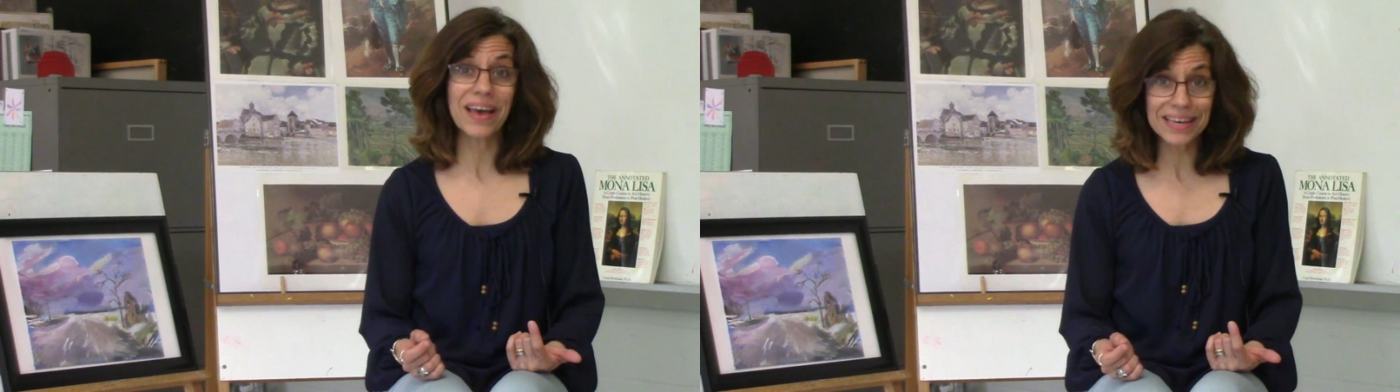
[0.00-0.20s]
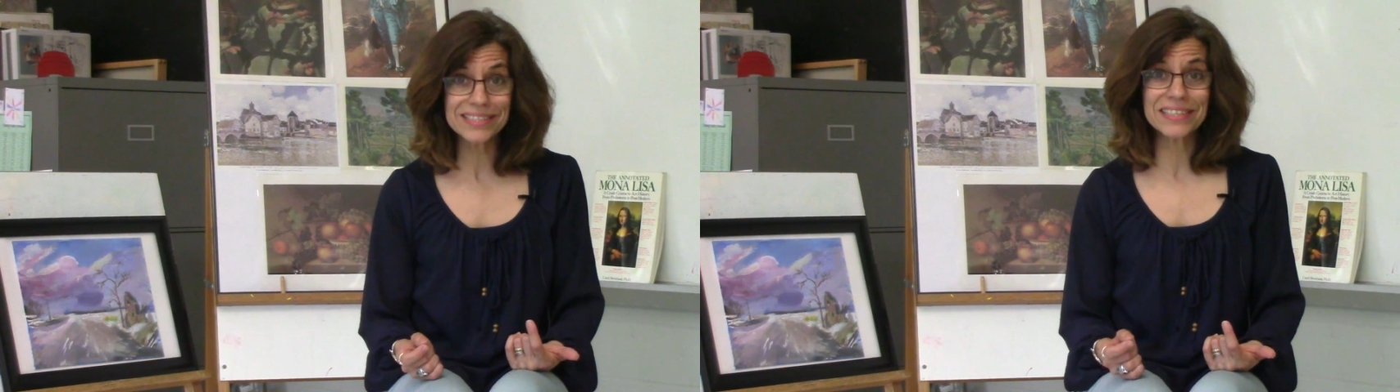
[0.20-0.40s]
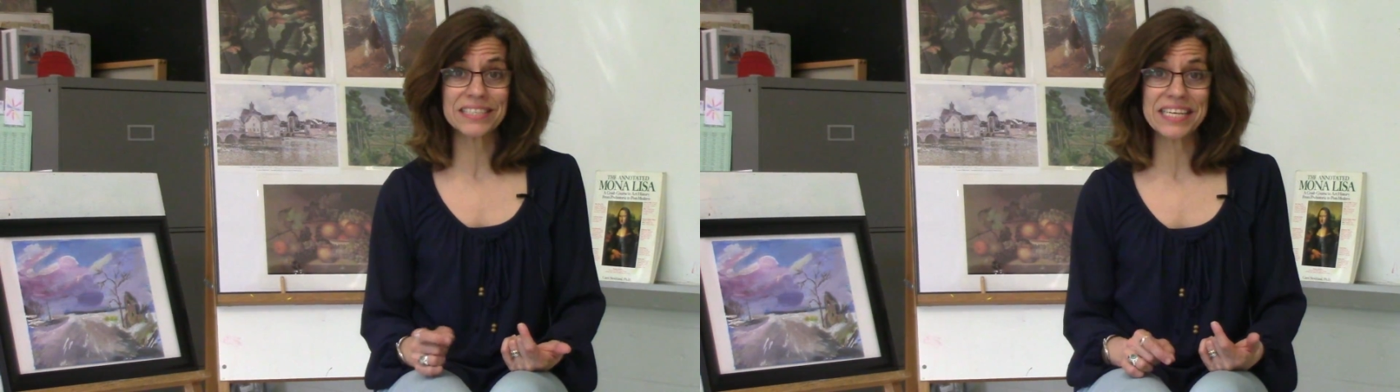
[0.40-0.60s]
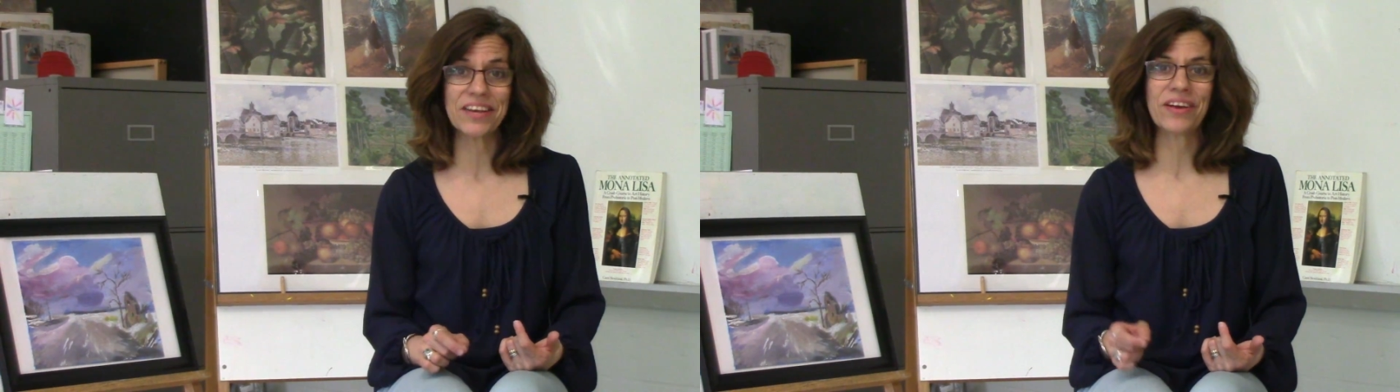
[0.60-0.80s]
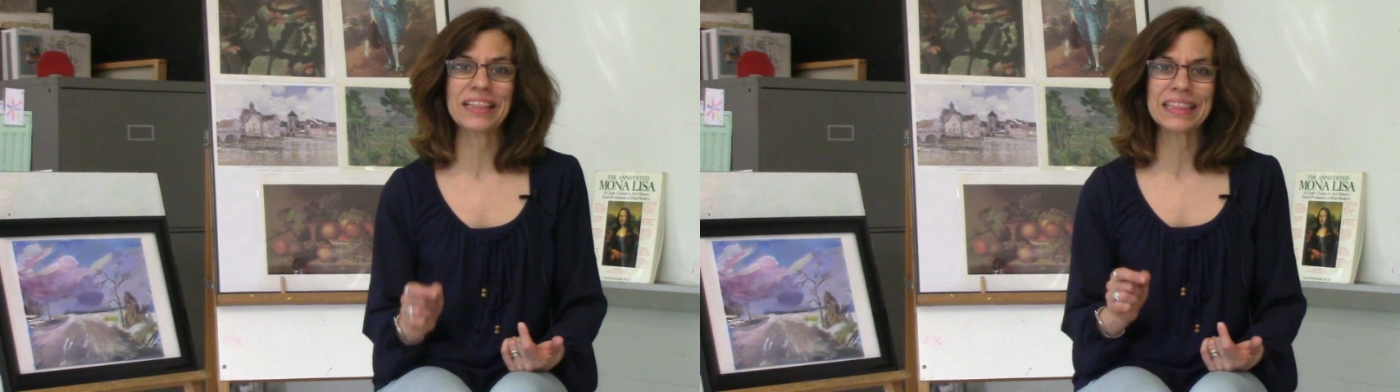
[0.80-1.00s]
excellent
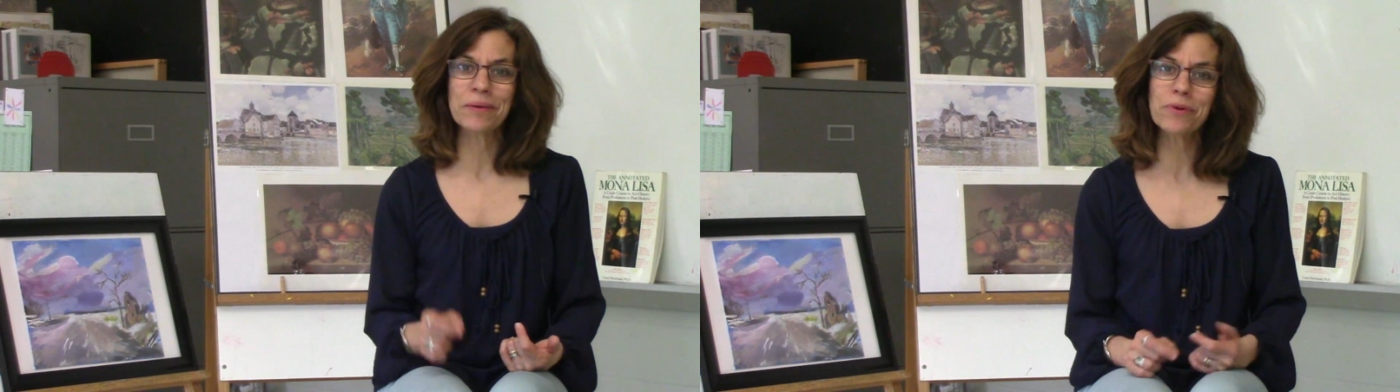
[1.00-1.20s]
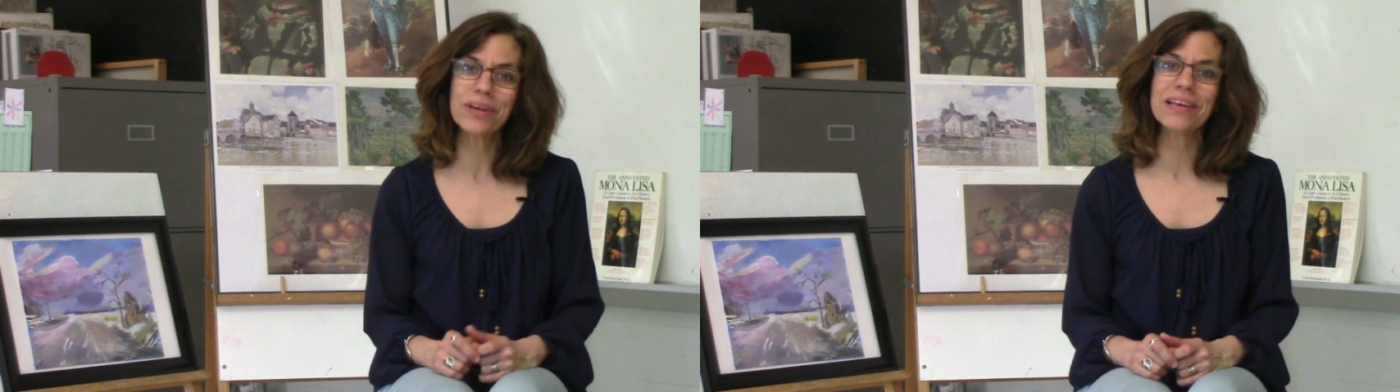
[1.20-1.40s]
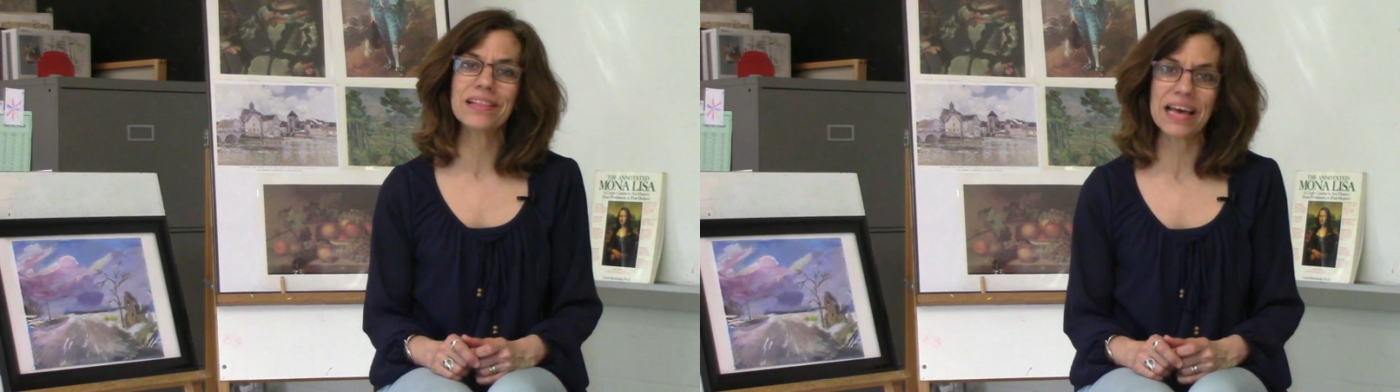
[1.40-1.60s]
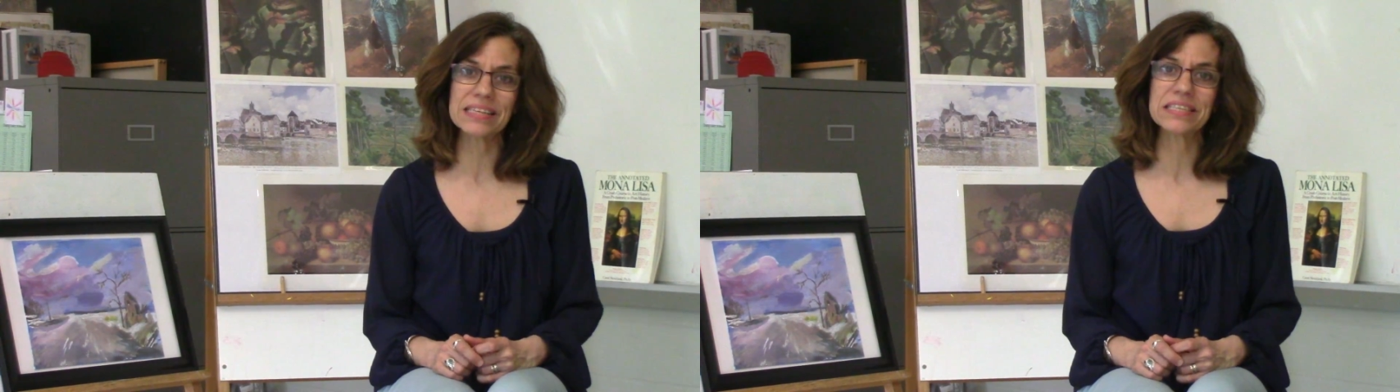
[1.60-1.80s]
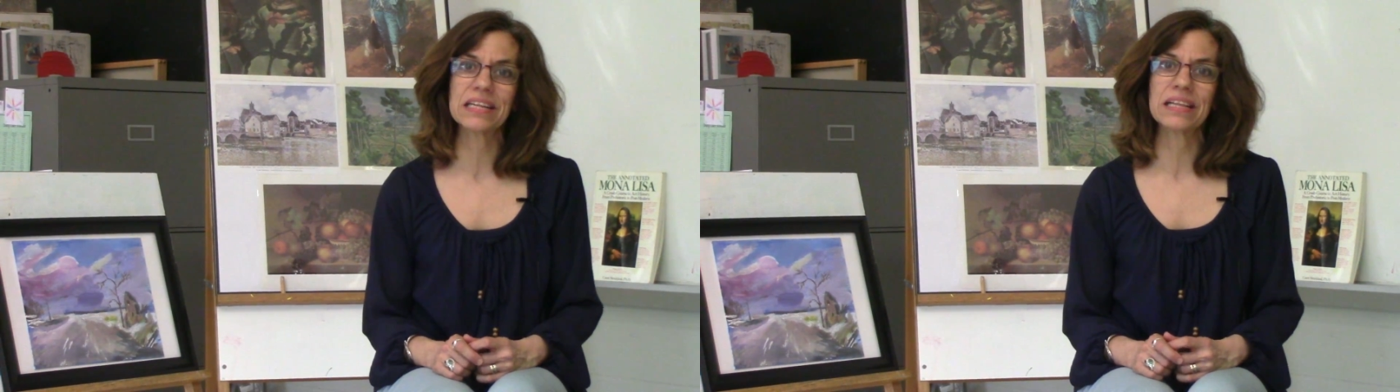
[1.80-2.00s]
here at Liberty
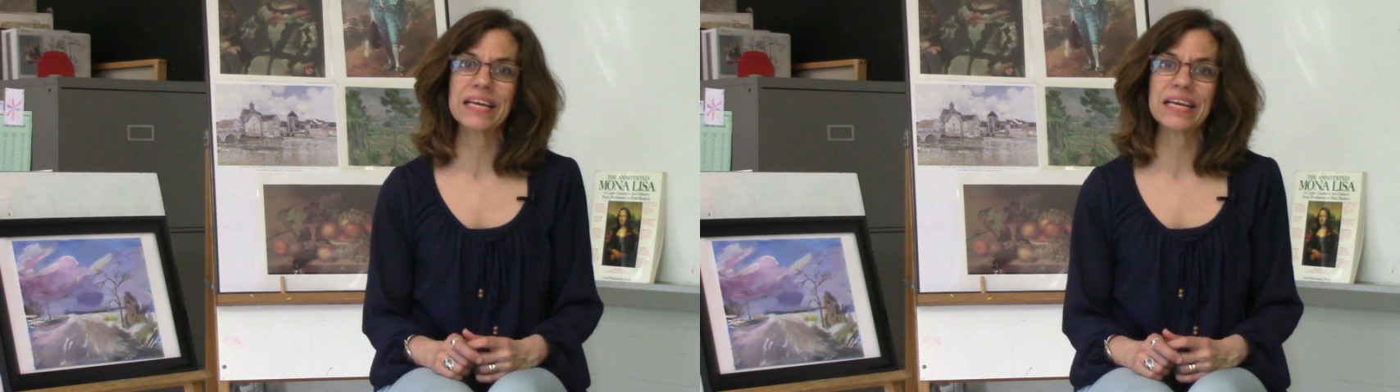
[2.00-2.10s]
Classical